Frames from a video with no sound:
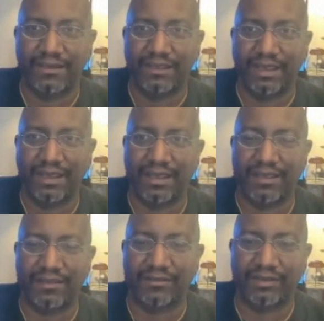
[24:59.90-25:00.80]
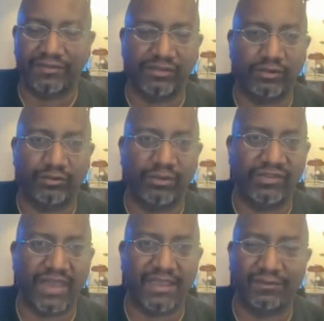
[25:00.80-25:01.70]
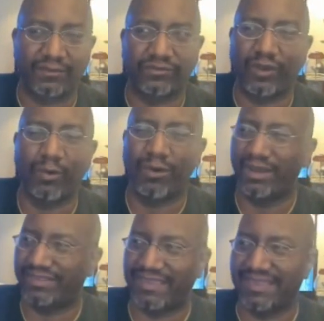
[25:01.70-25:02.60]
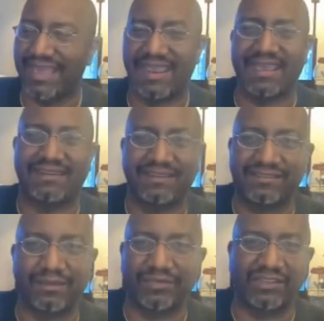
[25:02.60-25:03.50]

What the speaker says: the soldier was like, so what that ant did something